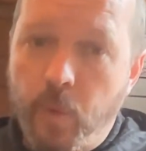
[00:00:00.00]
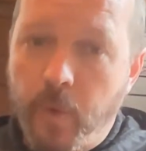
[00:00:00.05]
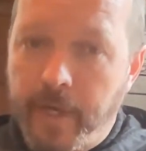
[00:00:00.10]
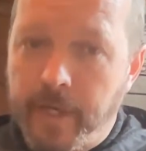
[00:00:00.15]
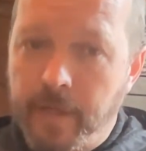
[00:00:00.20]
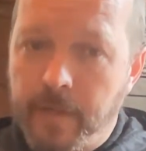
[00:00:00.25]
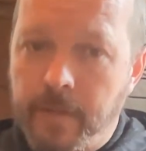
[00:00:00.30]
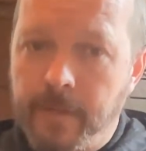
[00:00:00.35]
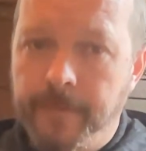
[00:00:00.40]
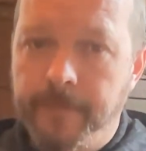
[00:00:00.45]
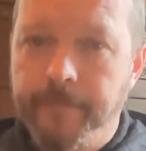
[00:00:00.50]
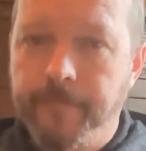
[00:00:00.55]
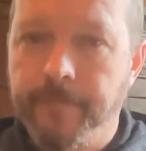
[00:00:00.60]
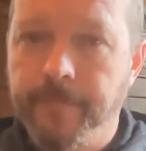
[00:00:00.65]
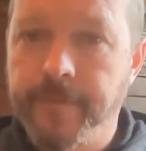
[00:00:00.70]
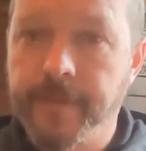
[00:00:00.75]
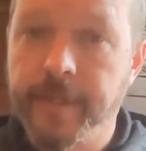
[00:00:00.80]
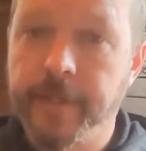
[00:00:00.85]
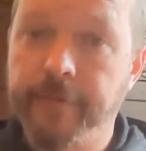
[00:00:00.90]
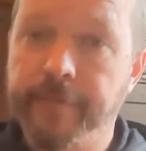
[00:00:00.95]
quicker
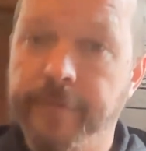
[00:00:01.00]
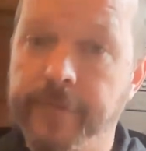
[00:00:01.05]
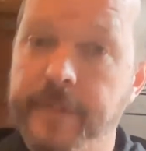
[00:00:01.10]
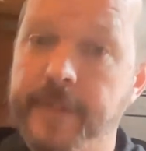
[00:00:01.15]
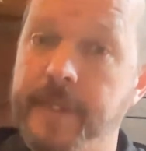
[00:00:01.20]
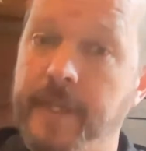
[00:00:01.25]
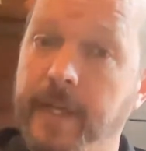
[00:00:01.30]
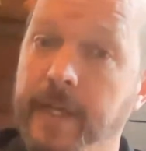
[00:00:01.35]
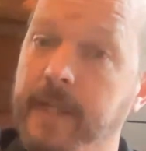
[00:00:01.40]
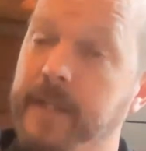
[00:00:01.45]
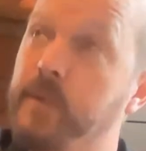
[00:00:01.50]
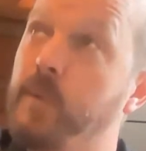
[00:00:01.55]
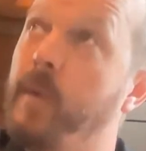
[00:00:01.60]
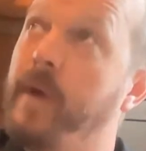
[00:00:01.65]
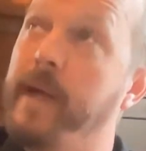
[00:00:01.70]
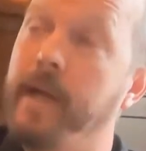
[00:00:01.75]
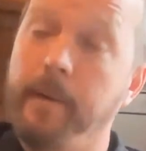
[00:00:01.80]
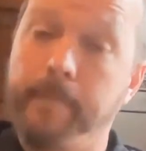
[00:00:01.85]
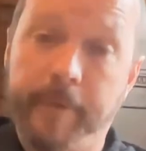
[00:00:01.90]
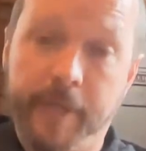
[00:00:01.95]
than if the ceiling's
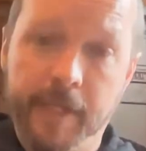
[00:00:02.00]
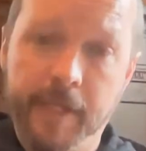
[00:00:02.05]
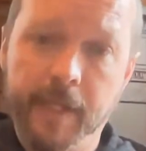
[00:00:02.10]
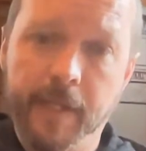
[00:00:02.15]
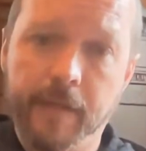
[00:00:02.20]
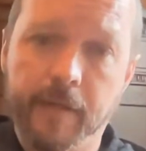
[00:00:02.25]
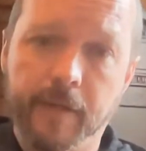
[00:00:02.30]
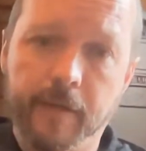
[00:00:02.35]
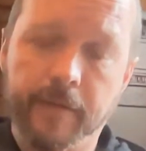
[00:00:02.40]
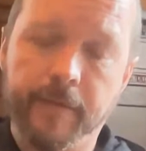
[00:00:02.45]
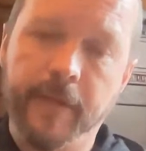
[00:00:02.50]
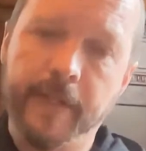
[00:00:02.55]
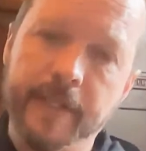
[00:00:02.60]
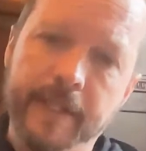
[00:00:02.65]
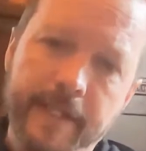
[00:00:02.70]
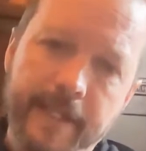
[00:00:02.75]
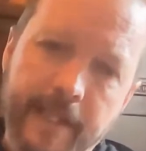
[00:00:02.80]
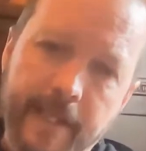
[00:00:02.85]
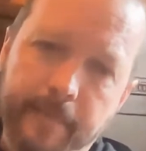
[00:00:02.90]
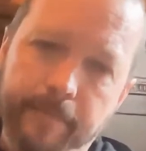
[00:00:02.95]
way up here and
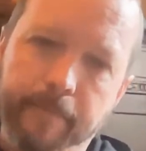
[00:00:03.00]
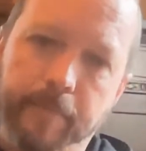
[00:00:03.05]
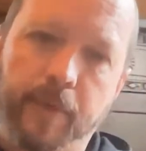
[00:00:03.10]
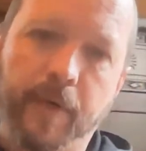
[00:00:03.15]
you keep